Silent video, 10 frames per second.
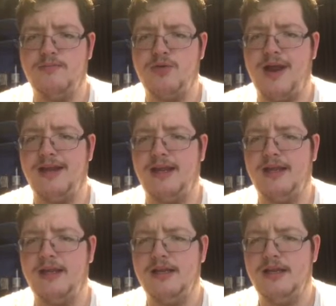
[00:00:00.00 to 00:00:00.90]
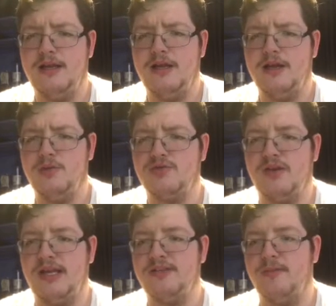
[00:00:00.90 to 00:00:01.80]
Brady was
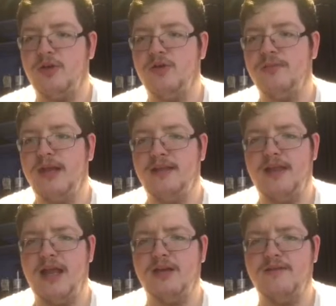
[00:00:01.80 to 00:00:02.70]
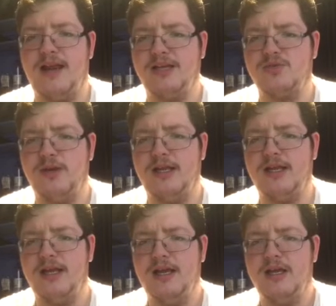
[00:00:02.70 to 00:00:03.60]
released from the company at the end of last week.